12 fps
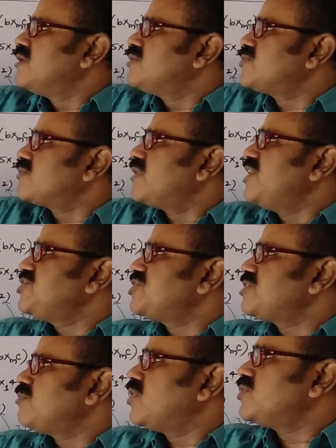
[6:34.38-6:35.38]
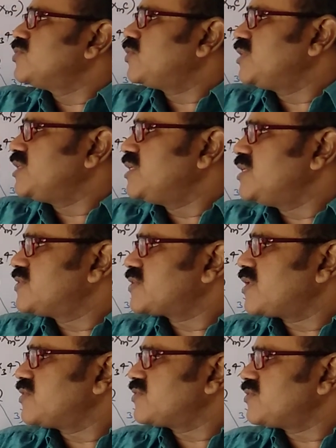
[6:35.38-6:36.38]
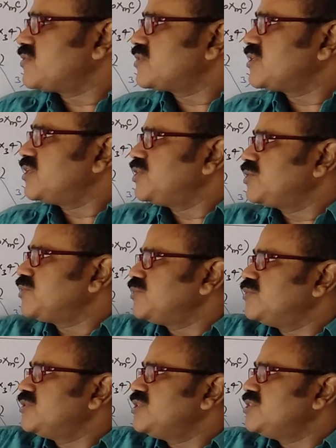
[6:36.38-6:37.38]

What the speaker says: So addition modulo is associative.